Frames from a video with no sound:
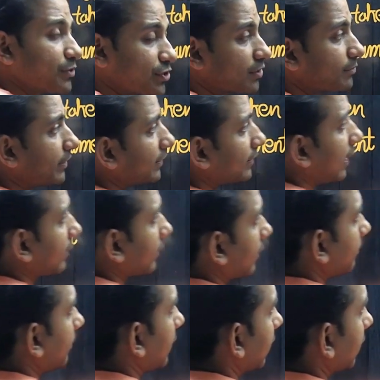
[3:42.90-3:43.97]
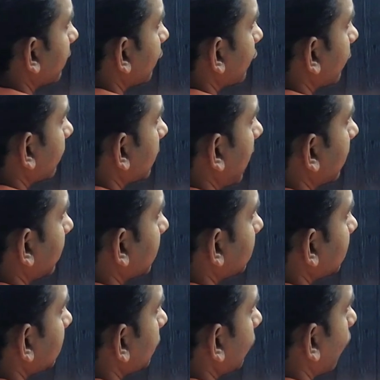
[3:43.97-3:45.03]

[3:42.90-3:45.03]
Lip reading: measurement that can be taken from that is